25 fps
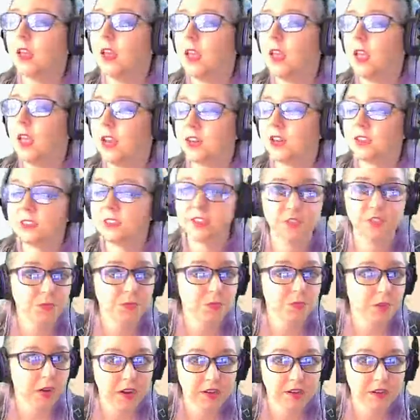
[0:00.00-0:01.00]
You're still
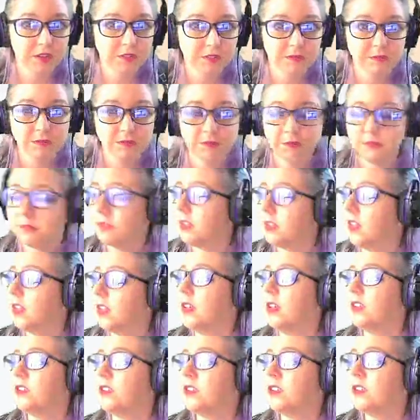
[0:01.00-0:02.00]
water.
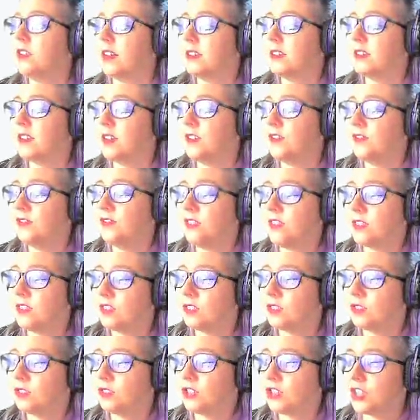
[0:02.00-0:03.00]
So that's a
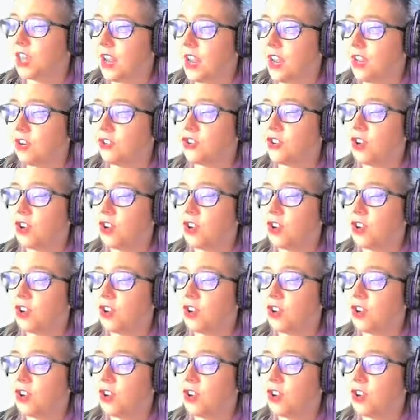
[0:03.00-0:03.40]
physical change.